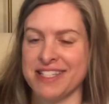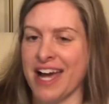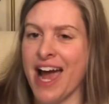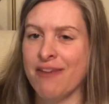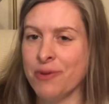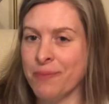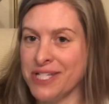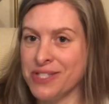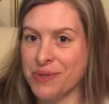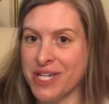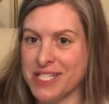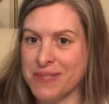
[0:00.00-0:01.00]
I haven't been
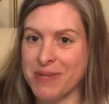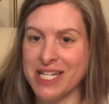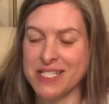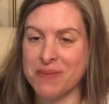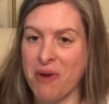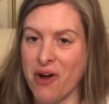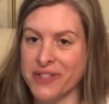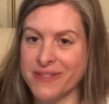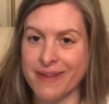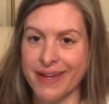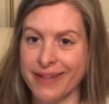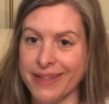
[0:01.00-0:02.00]
doing as many smalls
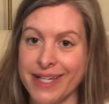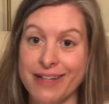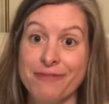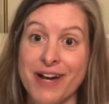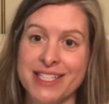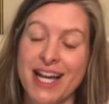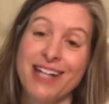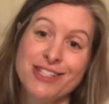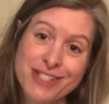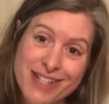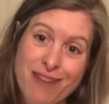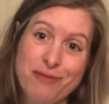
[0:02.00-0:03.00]
lately. In fact, I
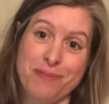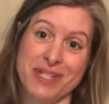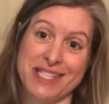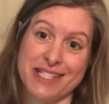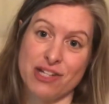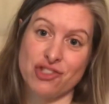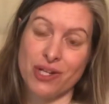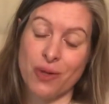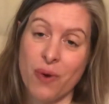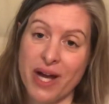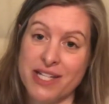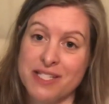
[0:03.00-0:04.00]
just haven't been stitching
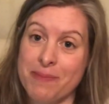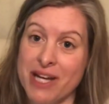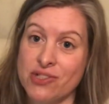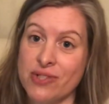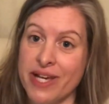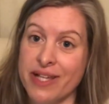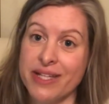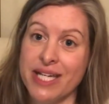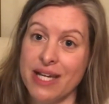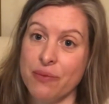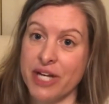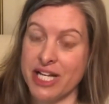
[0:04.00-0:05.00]
quite as much lately.
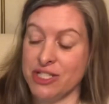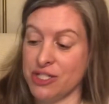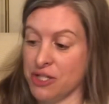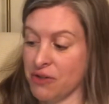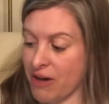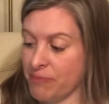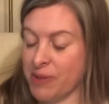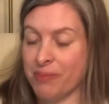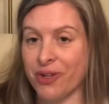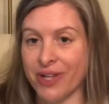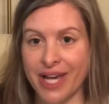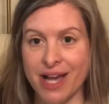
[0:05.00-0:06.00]
And when I do, I've been
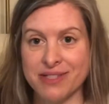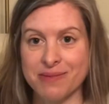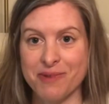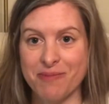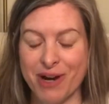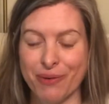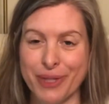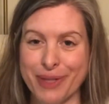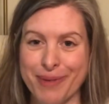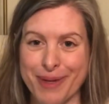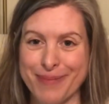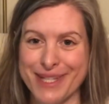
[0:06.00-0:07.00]
pulling out some of my really
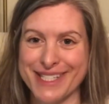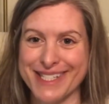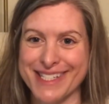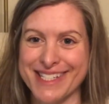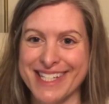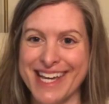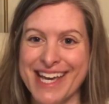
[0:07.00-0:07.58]
big pieces.